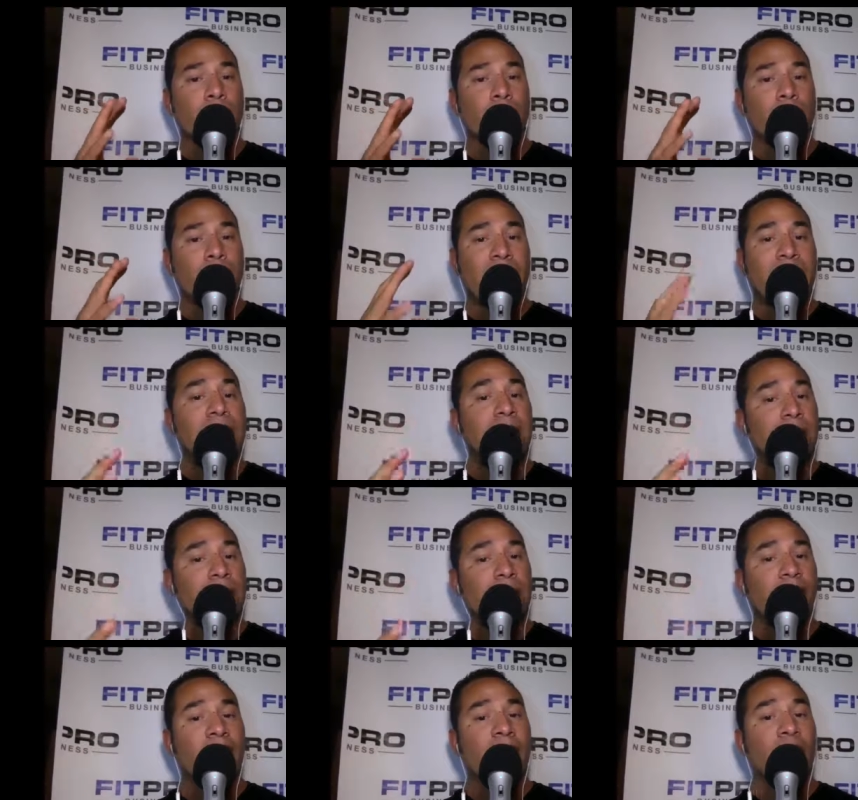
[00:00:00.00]
management
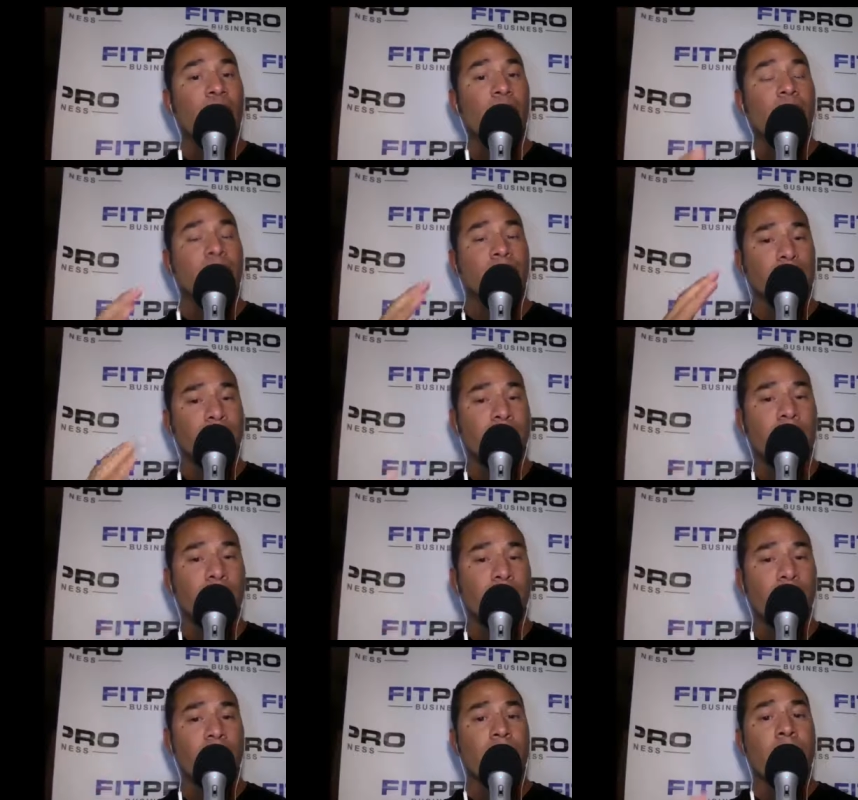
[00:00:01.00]

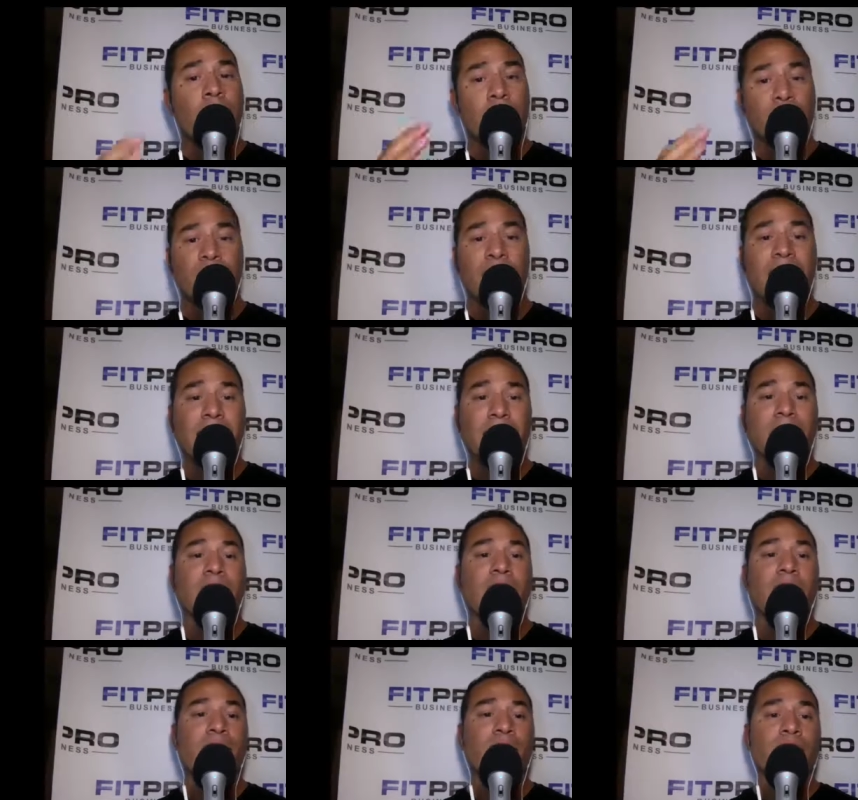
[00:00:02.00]
software bookkeeping
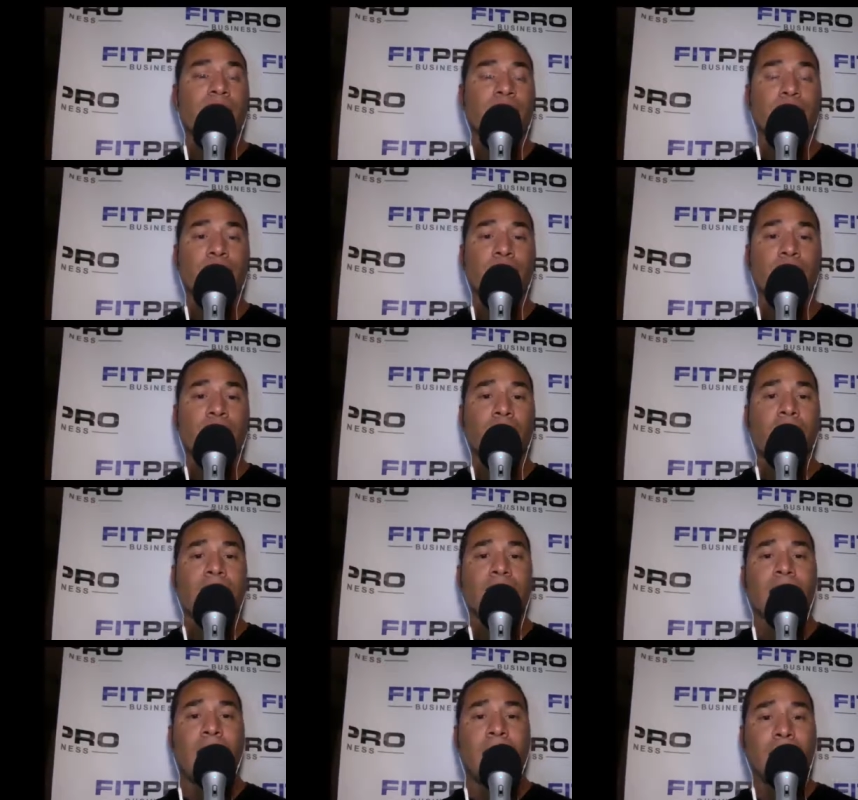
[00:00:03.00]
software that you
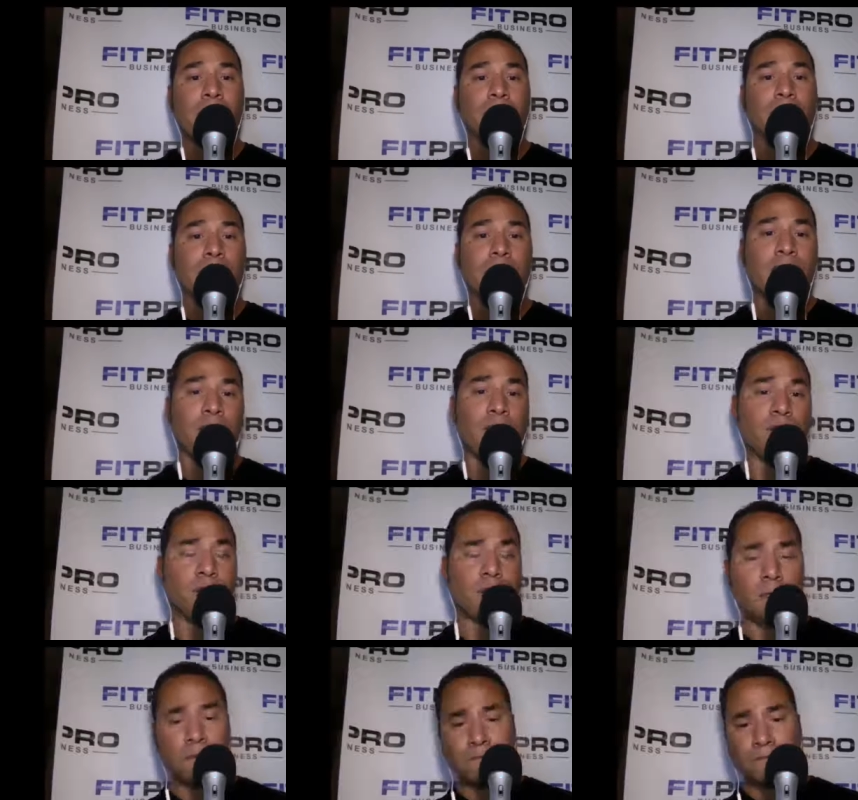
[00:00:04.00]
utilize i personally
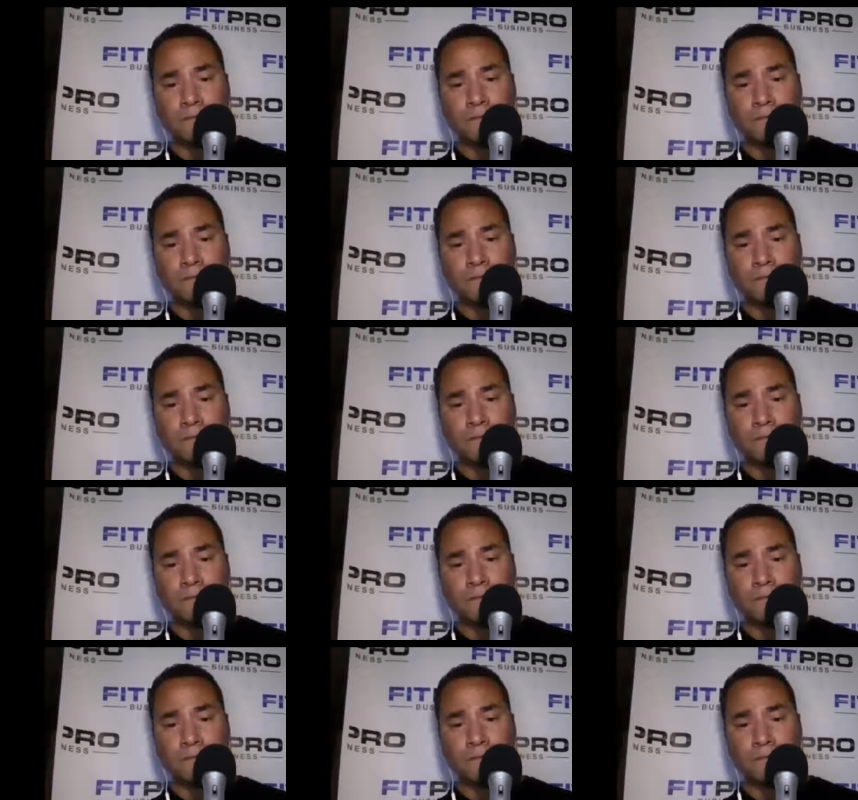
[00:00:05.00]
use